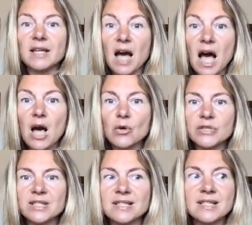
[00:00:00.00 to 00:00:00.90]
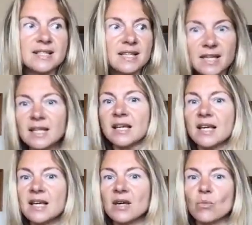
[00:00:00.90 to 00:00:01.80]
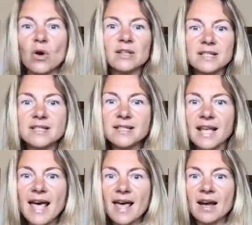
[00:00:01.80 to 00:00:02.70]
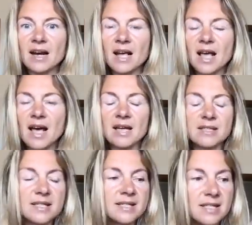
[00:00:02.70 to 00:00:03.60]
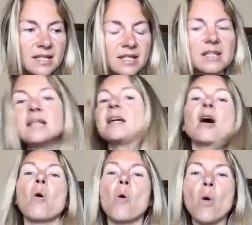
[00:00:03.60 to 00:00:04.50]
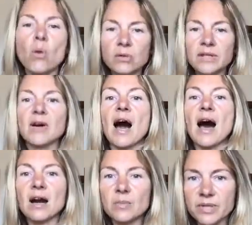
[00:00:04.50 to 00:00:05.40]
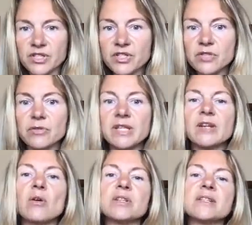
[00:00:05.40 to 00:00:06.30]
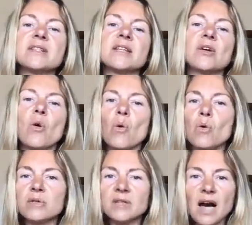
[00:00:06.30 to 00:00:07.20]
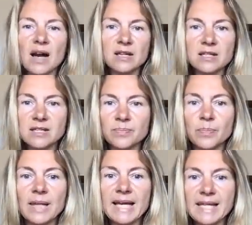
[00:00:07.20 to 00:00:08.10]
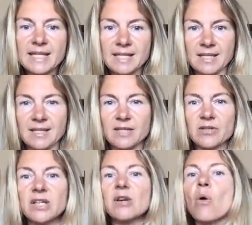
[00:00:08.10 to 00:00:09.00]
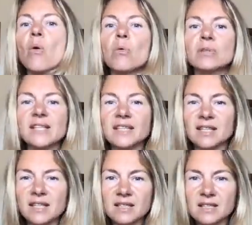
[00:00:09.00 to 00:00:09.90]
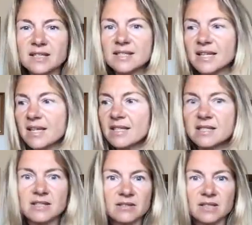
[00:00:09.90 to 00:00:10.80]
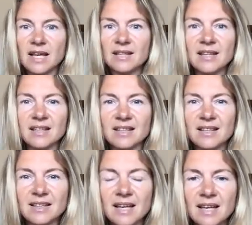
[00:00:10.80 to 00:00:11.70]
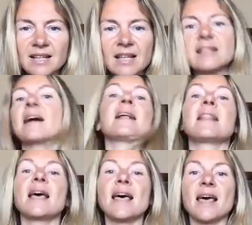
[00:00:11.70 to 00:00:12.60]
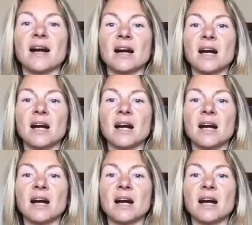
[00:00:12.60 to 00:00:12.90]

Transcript: the house and see what is there, and see all the garbage, see all the dark places, see all the hidden things that are there.